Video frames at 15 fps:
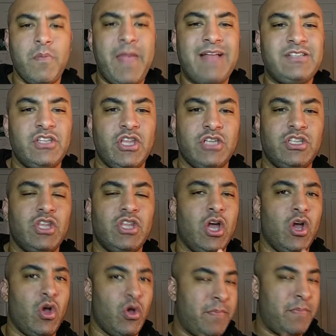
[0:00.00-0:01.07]
to the
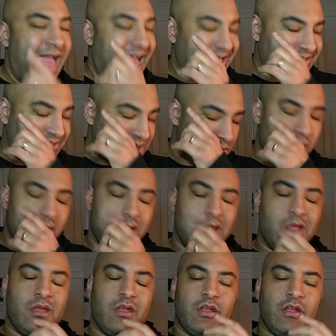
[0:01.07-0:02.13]
packs. So
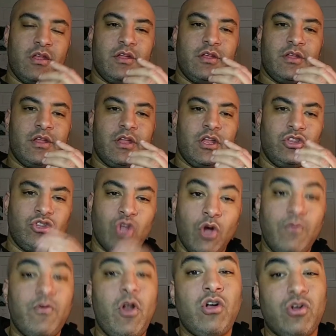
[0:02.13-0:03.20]
the
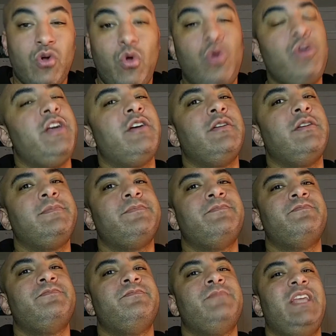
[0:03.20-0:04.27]
overall goal here
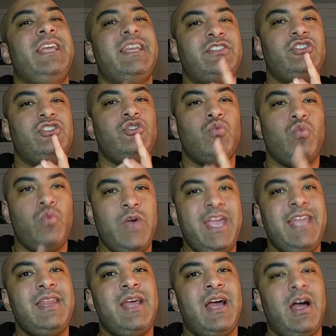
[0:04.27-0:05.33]
is to
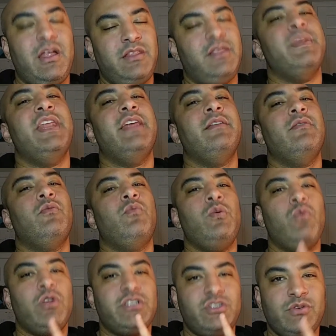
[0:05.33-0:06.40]
win unlimited. We
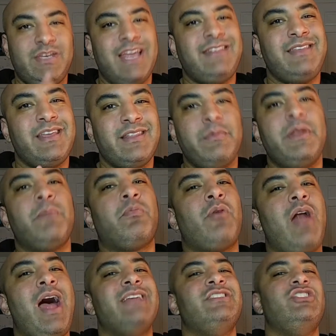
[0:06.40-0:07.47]
want to get the unlimited
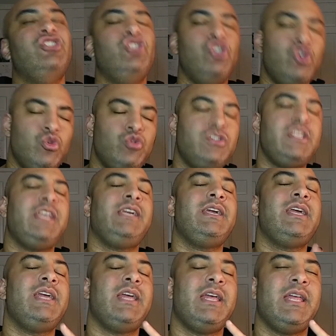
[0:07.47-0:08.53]
prize using
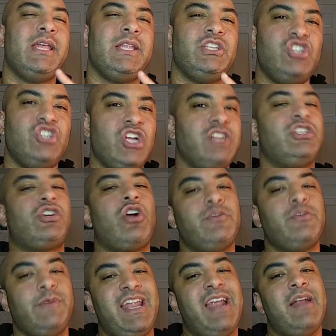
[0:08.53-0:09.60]
just the cards
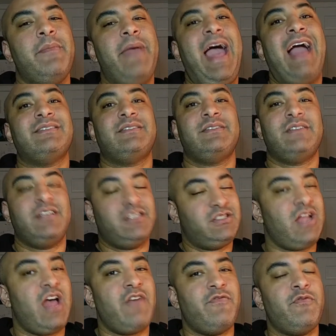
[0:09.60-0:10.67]
we get out of packs. It's
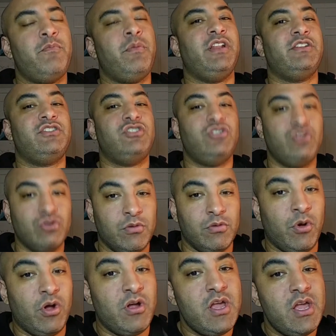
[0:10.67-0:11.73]
tough, but it's
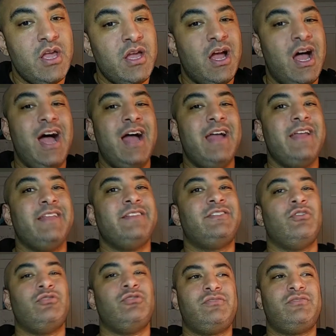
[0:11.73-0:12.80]
doable.
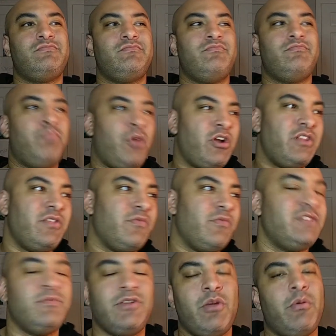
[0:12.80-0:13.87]
So part of the
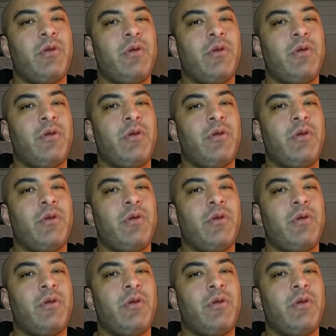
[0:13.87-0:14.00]
reason we don't want to run